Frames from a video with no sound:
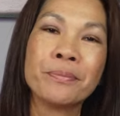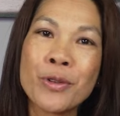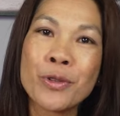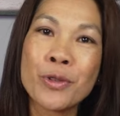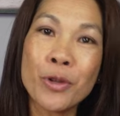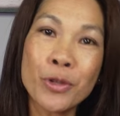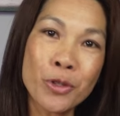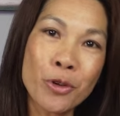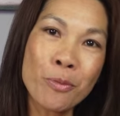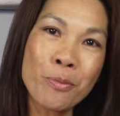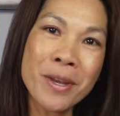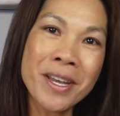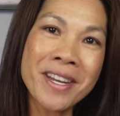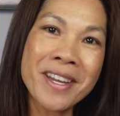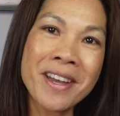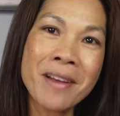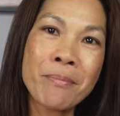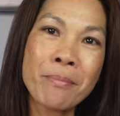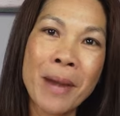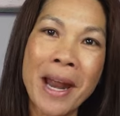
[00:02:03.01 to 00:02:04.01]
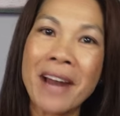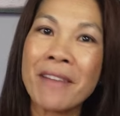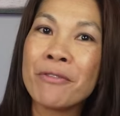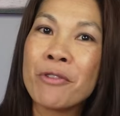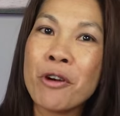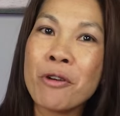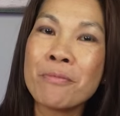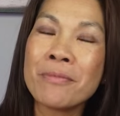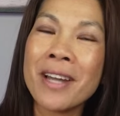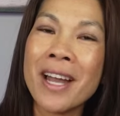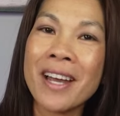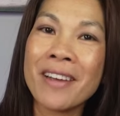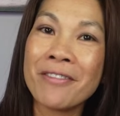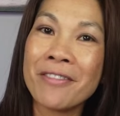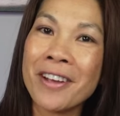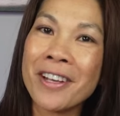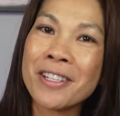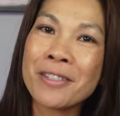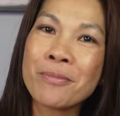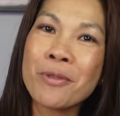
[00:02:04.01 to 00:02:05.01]
Social media platforms like
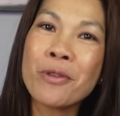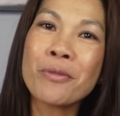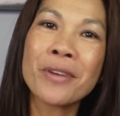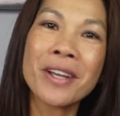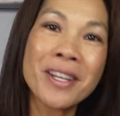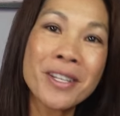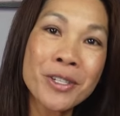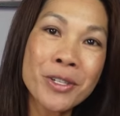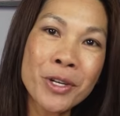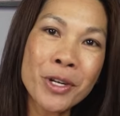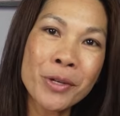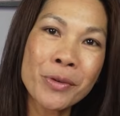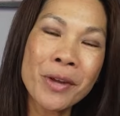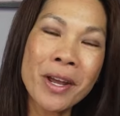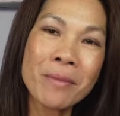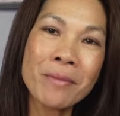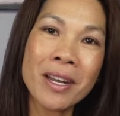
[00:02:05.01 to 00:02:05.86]
Facebook, Instagram,